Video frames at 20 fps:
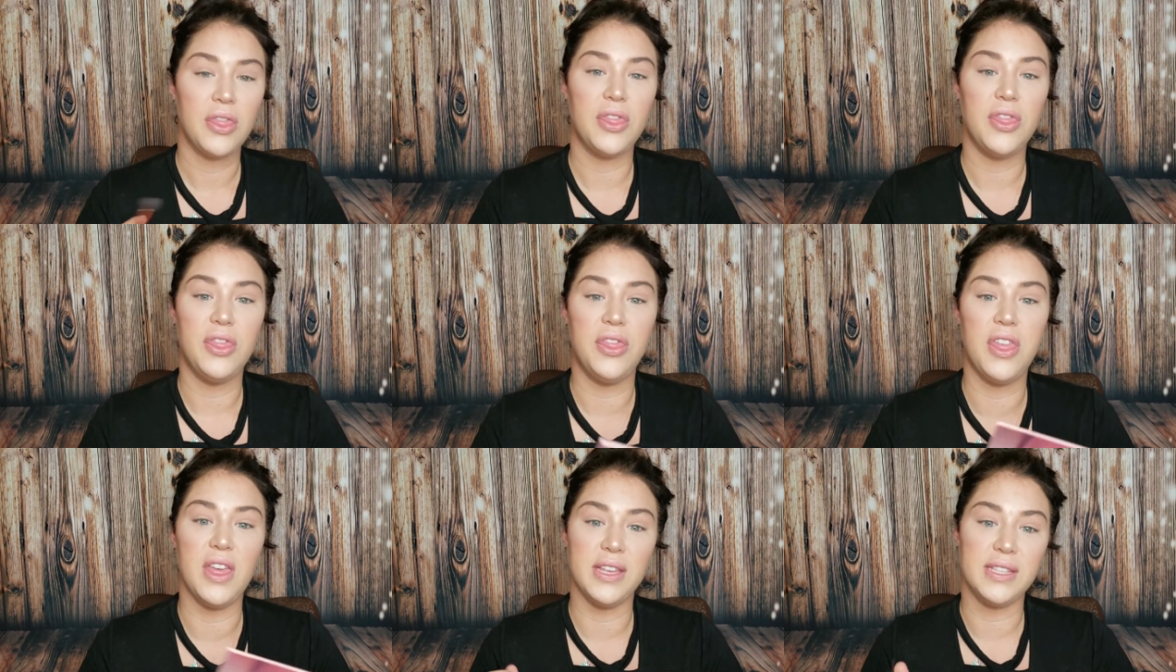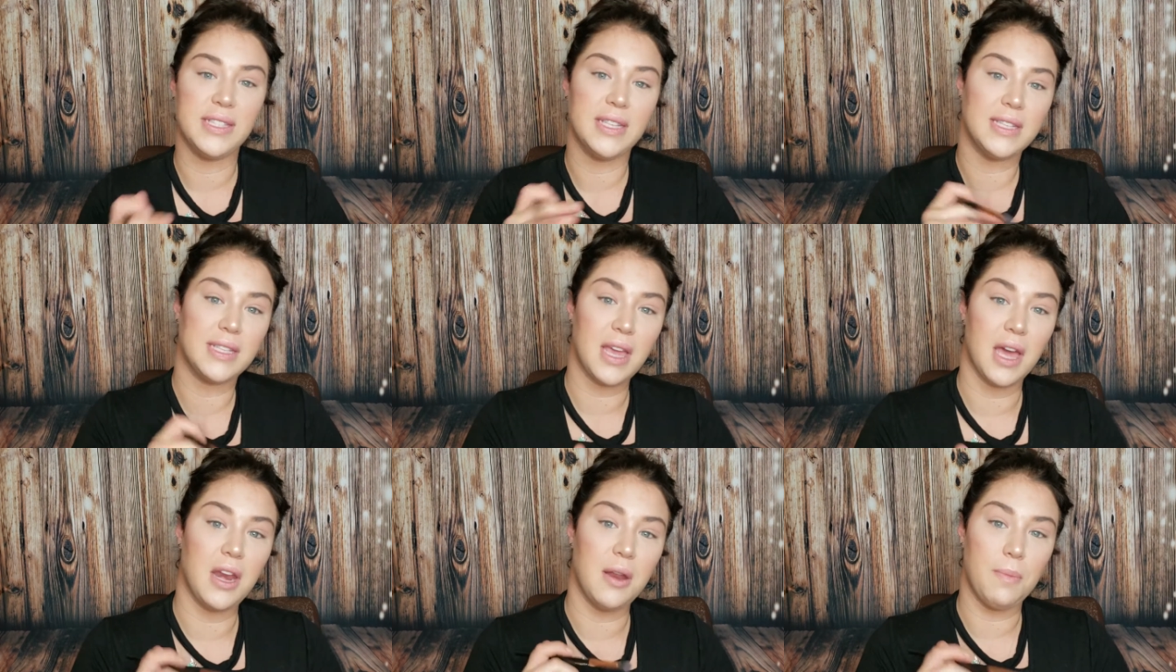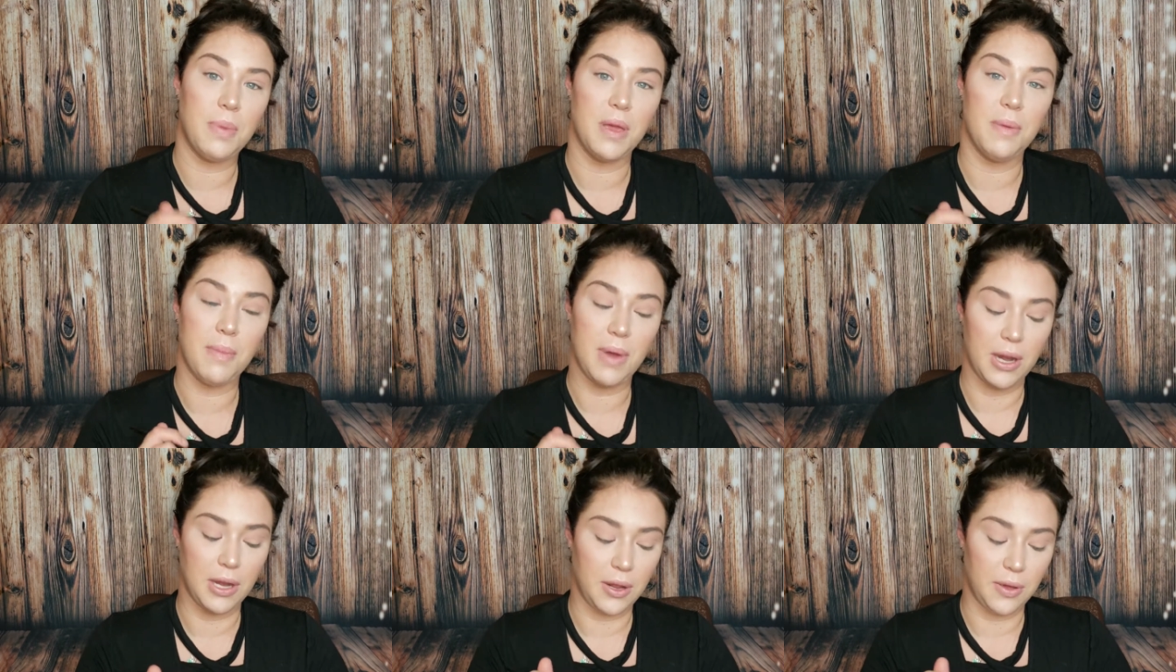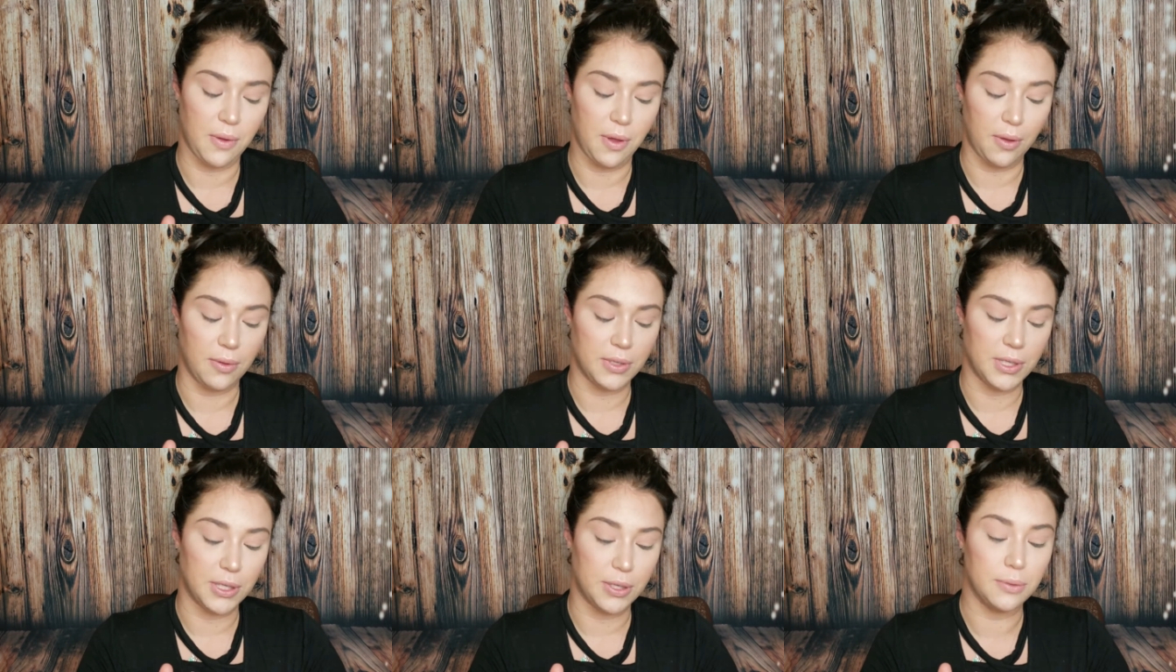this is gonna be my new
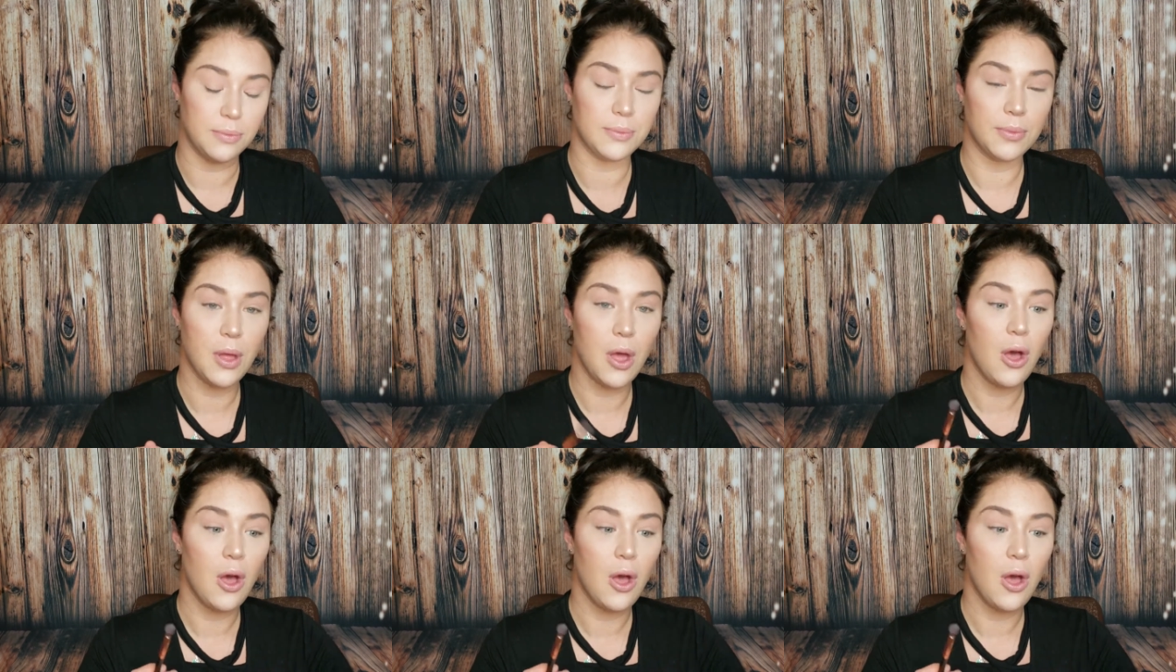go-to.